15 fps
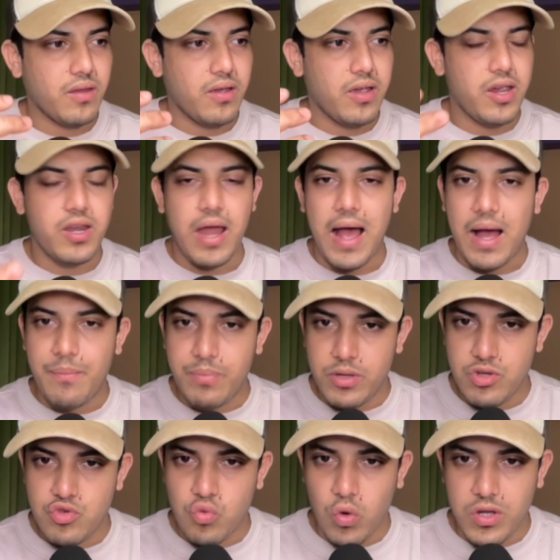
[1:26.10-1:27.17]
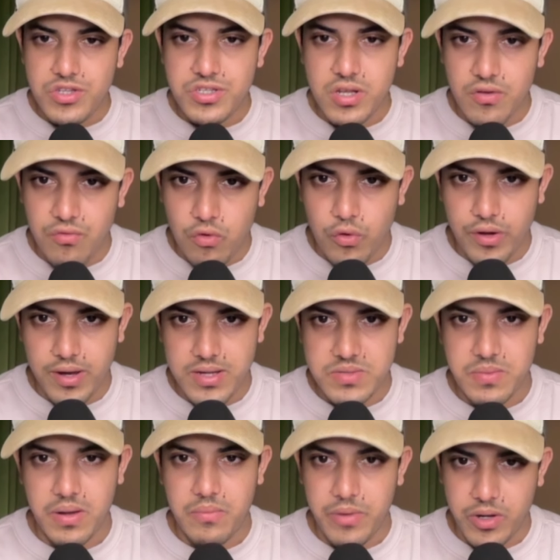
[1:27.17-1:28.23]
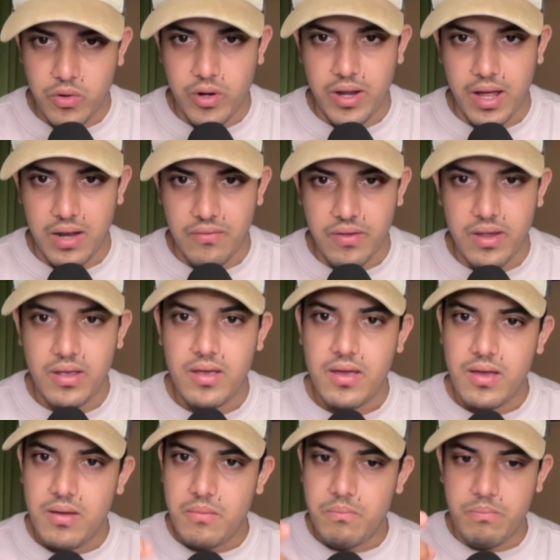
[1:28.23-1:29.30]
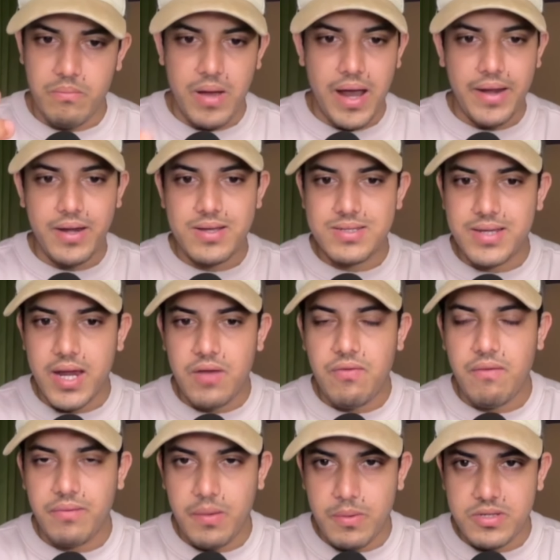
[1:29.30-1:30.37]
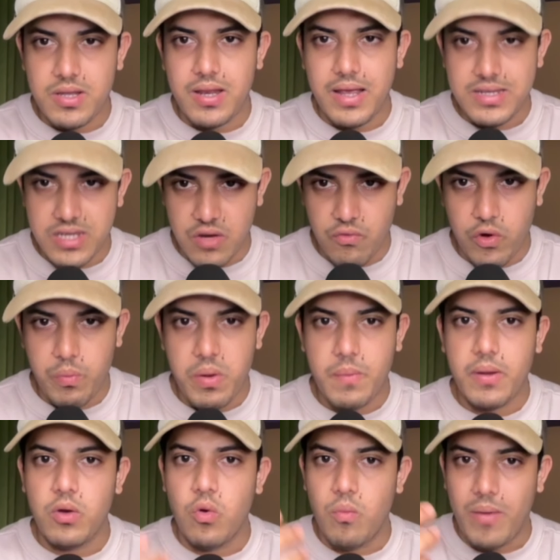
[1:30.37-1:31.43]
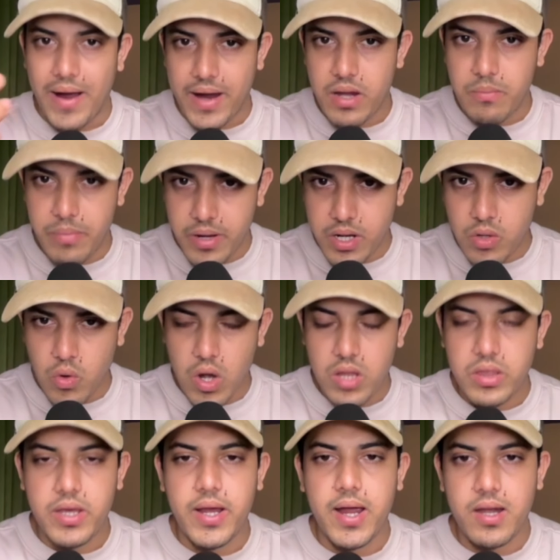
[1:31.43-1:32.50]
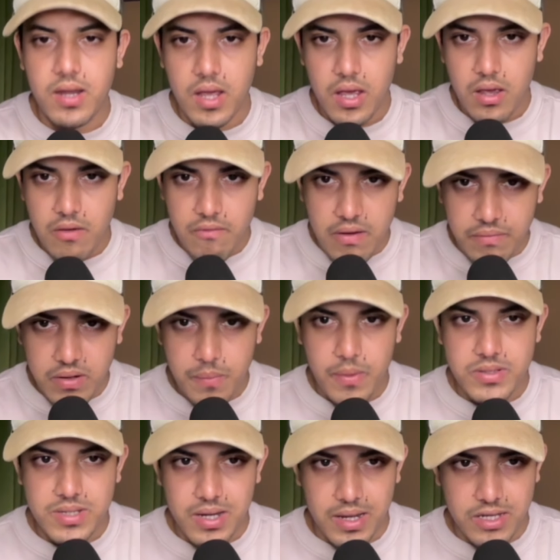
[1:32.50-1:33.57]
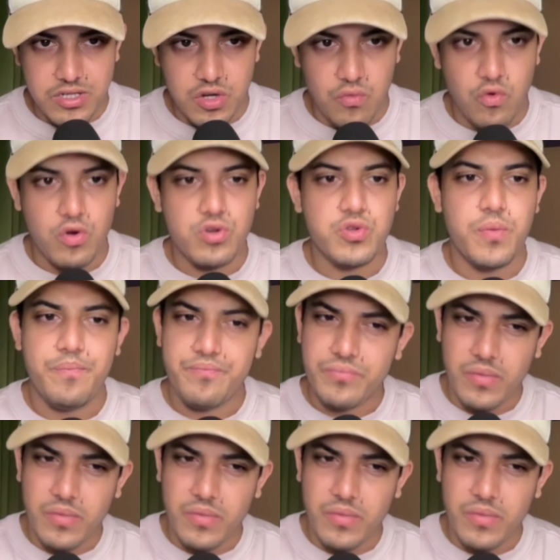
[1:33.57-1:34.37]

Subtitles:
It happens once in a 4 years, man. Bitcoin halving, miners get 50% less reward. People who mine Bitcoin, they get 50% less rewards.